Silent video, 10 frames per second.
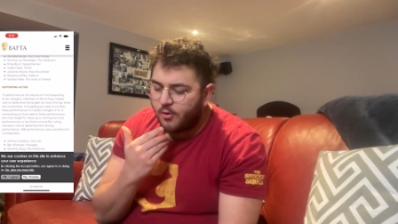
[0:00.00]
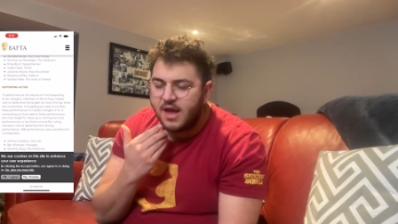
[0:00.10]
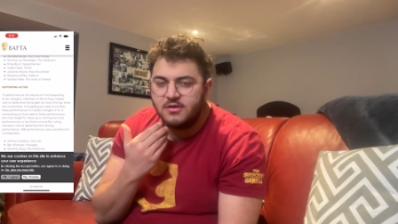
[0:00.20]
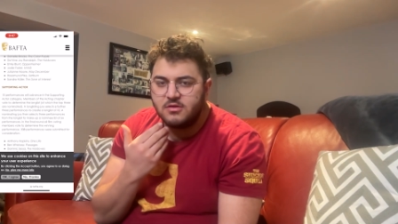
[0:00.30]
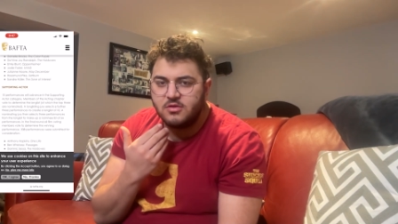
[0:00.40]

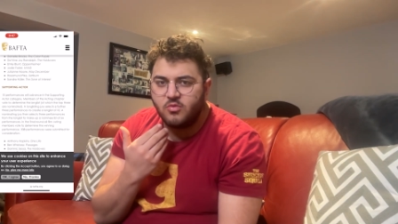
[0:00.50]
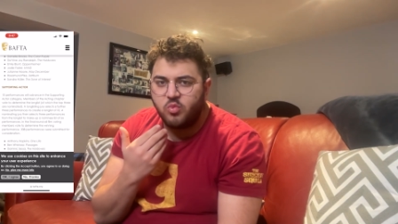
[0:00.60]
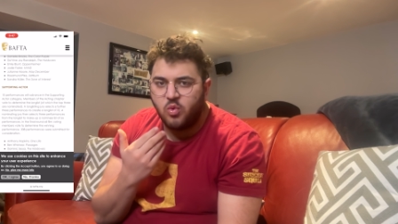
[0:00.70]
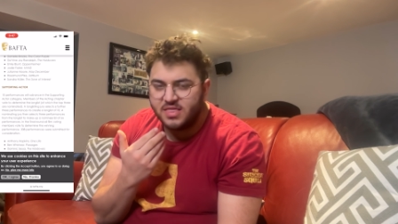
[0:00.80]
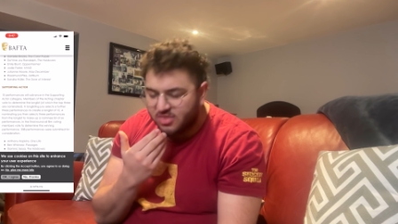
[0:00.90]
Wait,
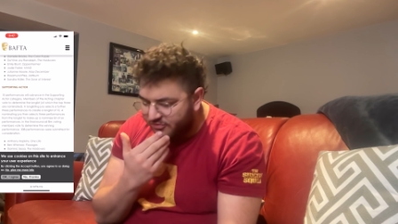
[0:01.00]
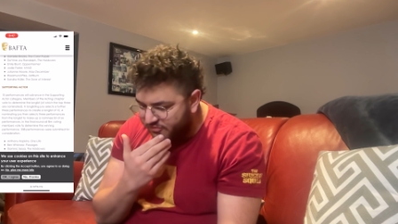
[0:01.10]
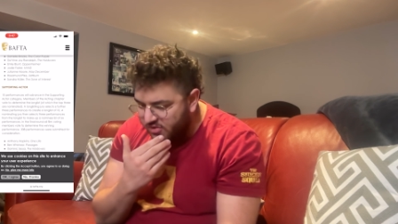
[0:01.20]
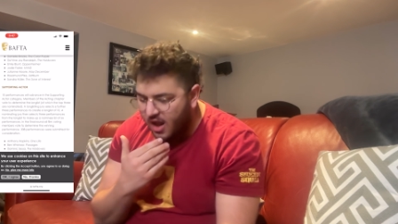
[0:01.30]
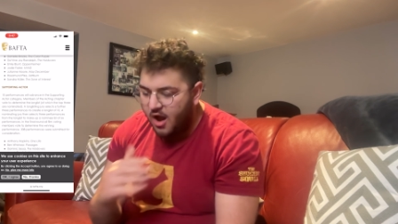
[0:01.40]
what the? F-
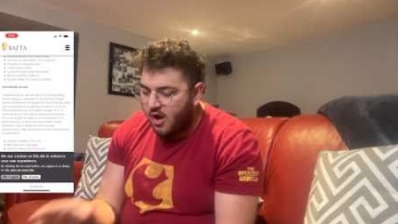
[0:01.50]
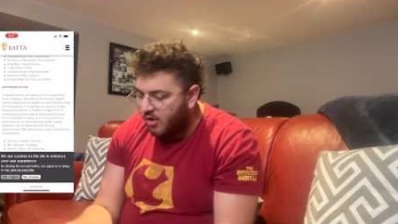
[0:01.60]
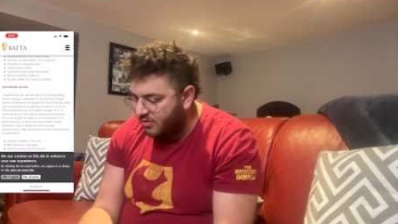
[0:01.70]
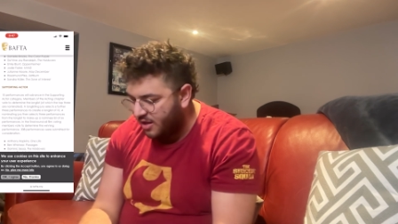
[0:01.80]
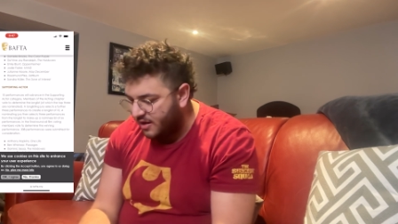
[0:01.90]
no,
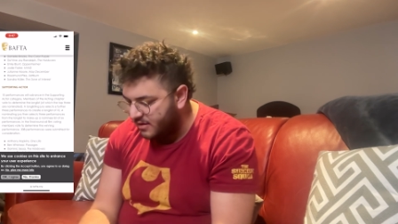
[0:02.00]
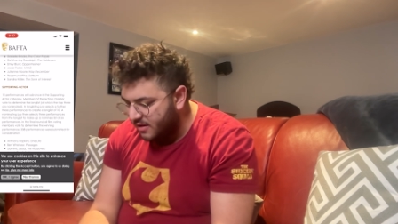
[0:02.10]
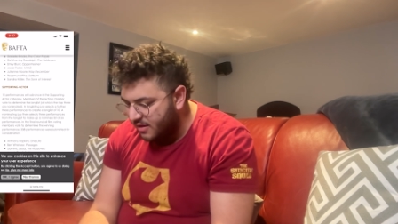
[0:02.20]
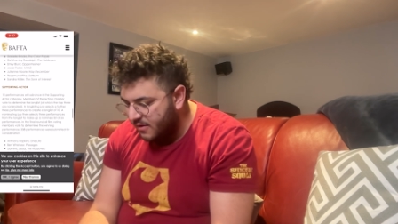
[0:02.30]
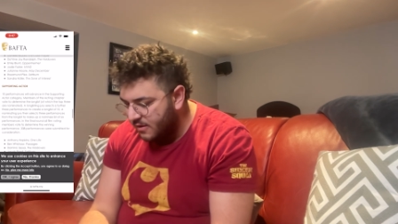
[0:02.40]
hold on.
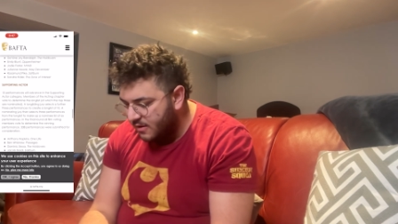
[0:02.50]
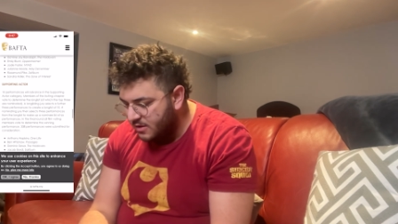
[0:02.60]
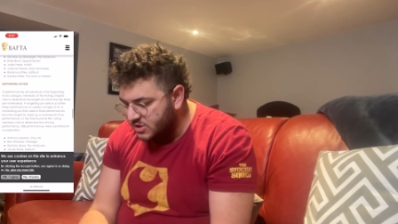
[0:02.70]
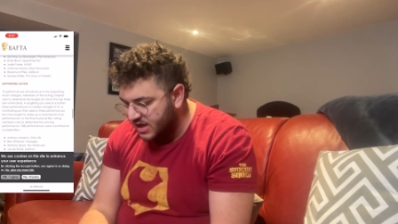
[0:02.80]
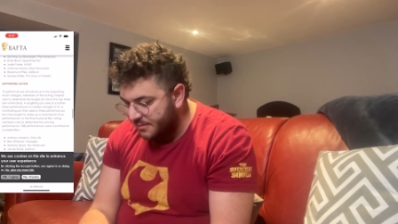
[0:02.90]

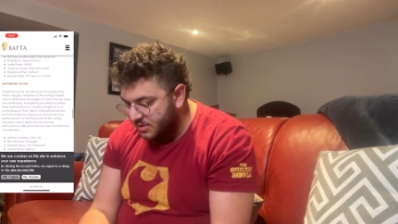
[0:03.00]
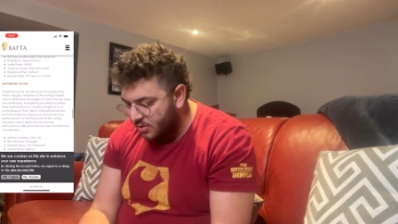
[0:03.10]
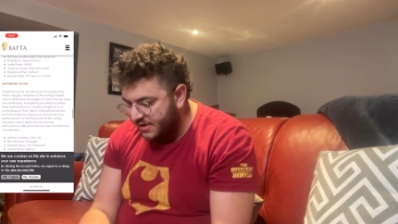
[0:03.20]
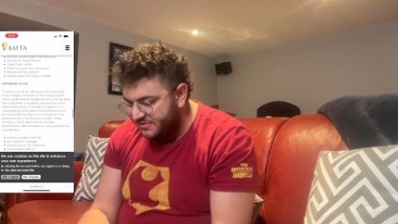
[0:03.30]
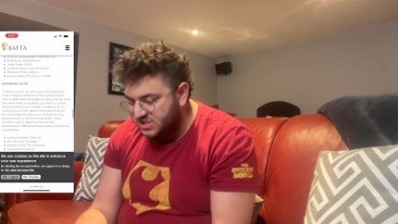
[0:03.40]
Jacob
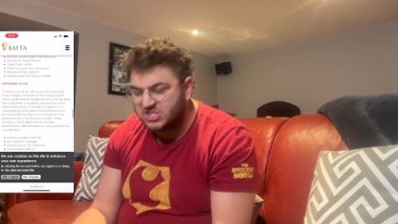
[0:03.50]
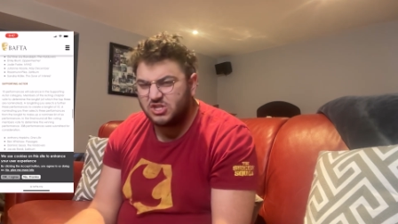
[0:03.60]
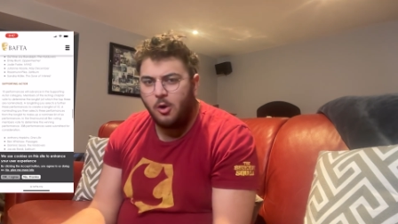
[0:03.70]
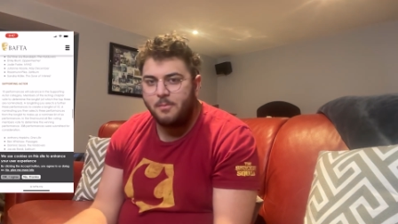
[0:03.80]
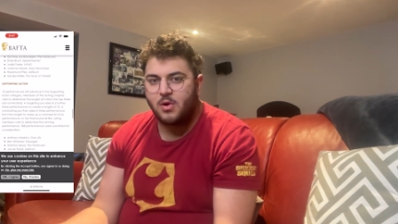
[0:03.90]
Elordi for
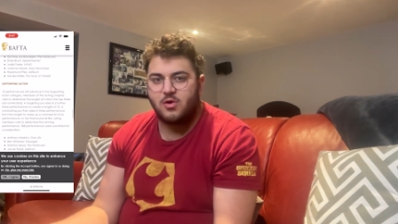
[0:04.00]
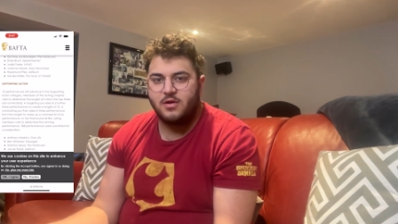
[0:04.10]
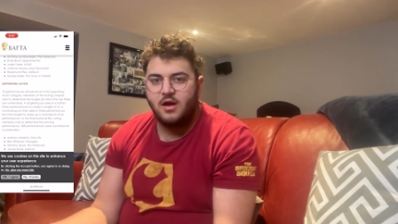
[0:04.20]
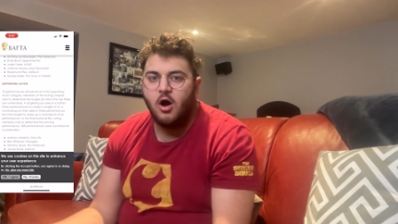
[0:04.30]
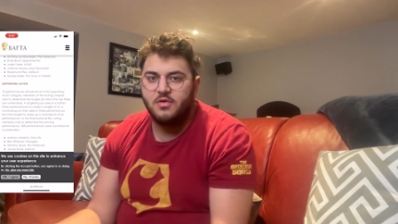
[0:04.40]
Saltburn.
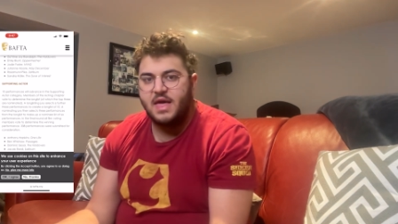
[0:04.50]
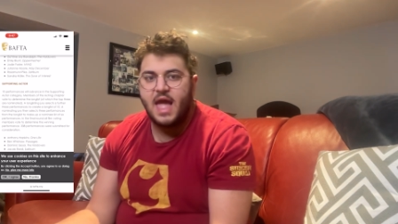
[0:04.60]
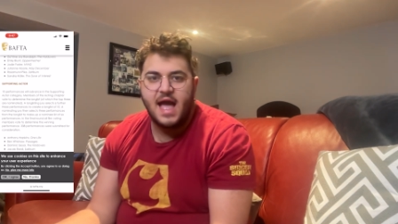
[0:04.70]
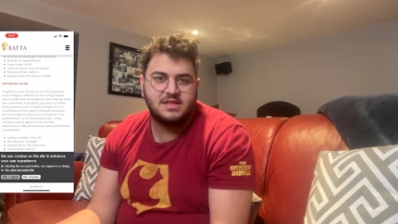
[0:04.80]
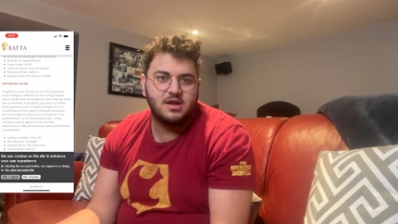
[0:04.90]
Oh, they
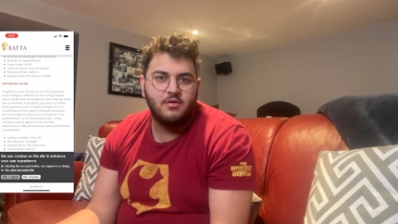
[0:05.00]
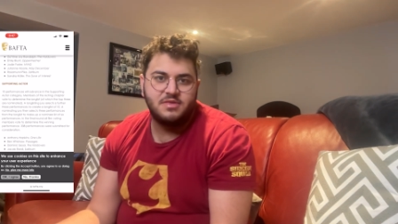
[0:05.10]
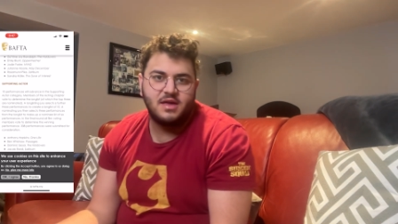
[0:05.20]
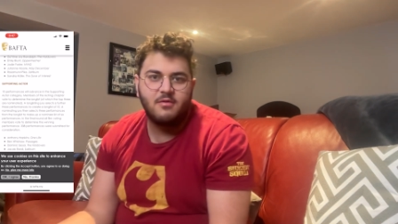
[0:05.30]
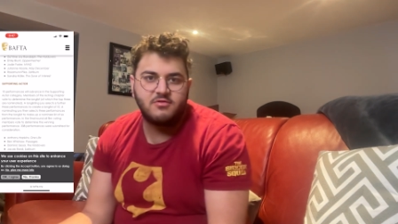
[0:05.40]
have to go with
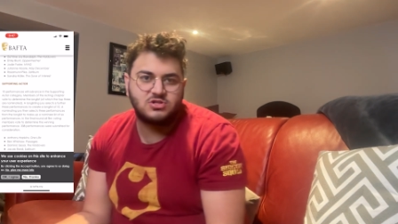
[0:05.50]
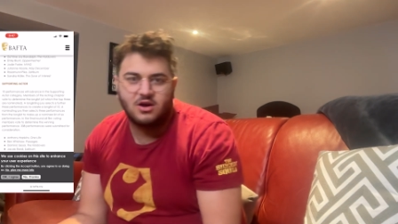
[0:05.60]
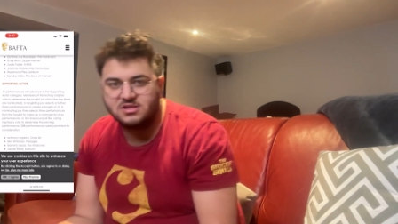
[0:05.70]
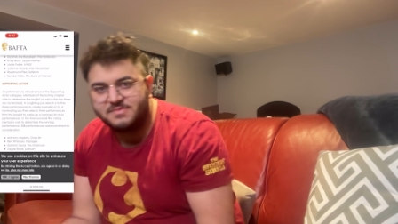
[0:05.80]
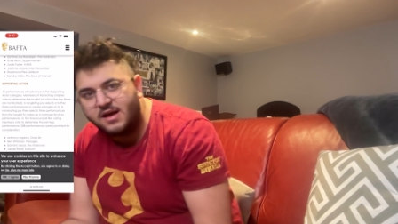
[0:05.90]
him over
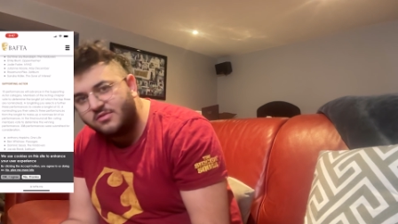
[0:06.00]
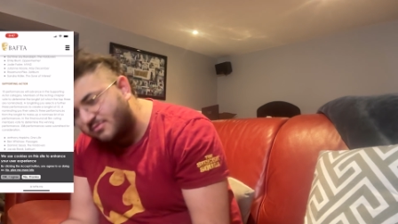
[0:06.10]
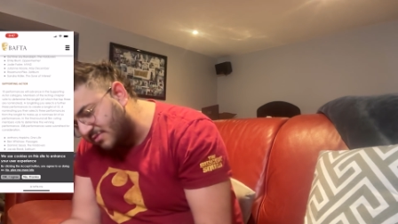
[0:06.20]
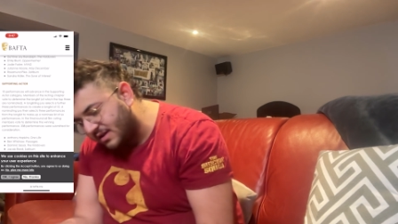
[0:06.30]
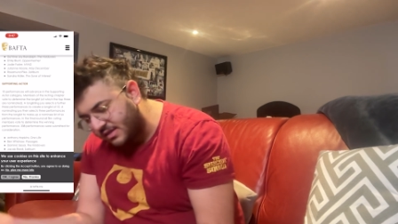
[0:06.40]
Charles
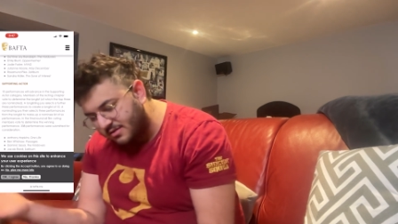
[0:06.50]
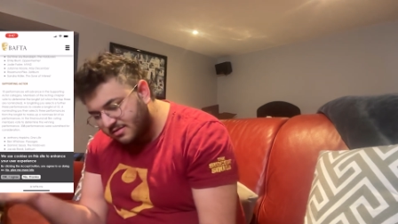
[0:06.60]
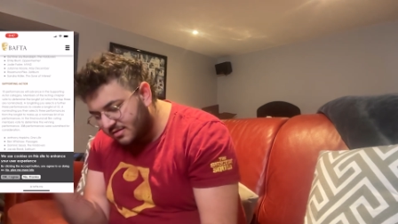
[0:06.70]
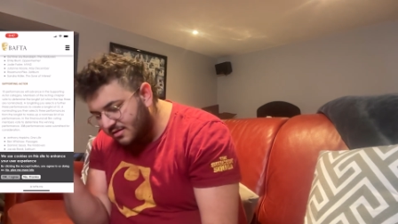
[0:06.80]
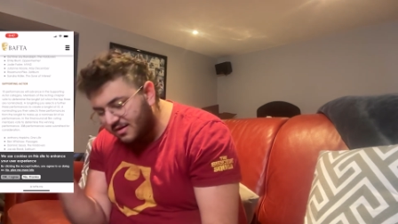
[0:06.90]
Melton
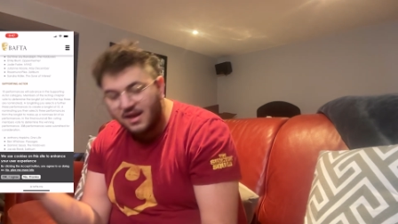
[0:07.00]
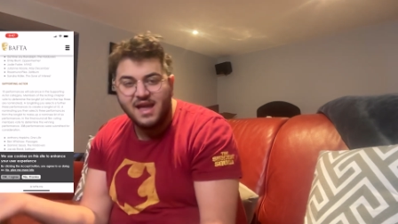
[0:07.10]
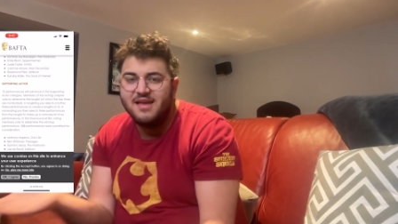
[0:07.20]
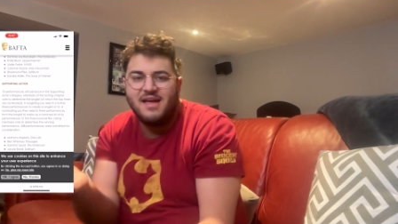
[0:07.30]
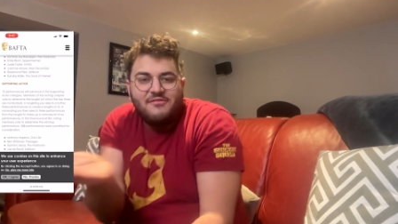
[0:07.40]

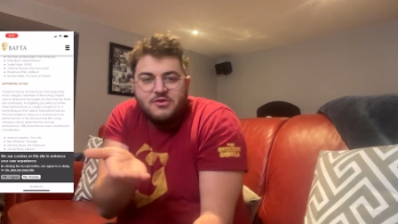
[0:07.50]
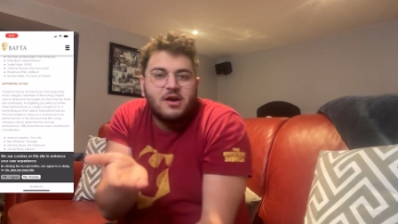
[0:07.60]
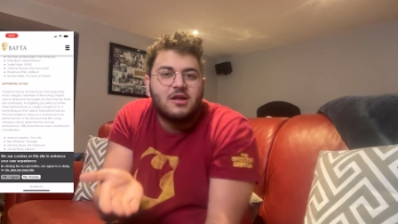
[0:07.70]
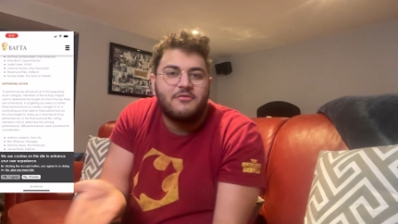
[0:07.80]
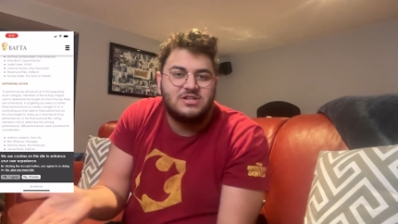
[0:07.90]
if they're
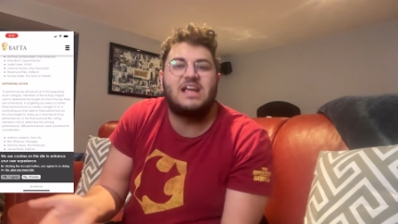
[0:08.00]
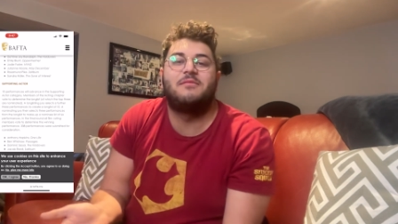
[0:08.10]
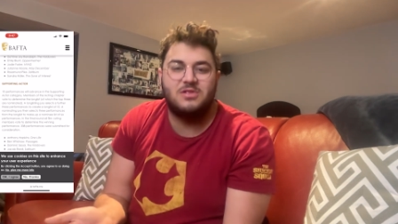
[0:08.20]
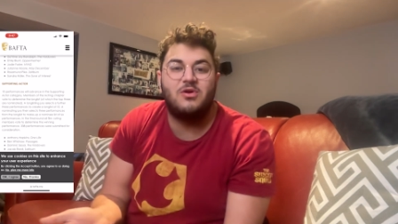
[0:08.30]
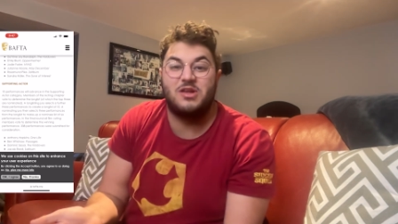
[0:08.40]
going to go for Jacob
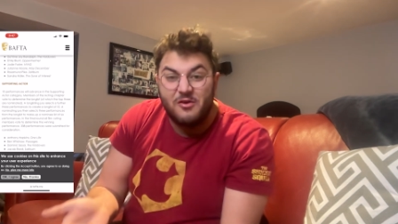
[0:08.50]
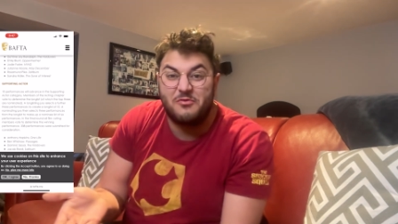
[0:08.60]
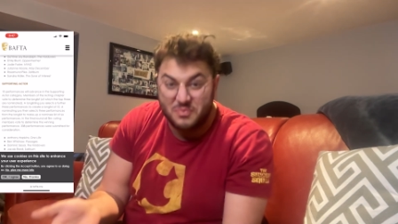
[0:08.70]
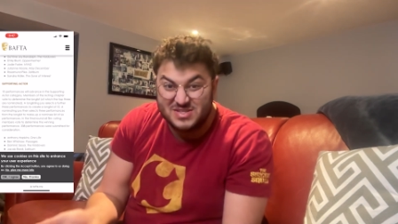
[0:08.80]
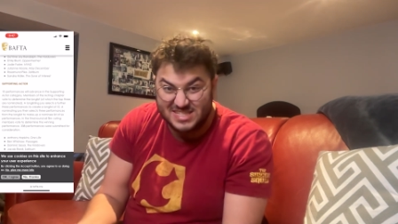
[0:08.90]
Elordi, to go for
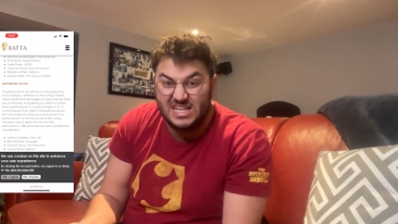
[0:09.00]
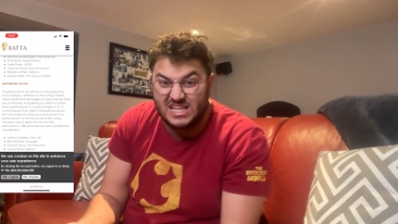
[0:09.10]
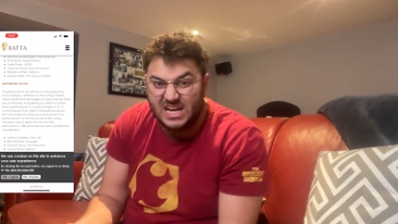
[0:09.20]
Priscilla.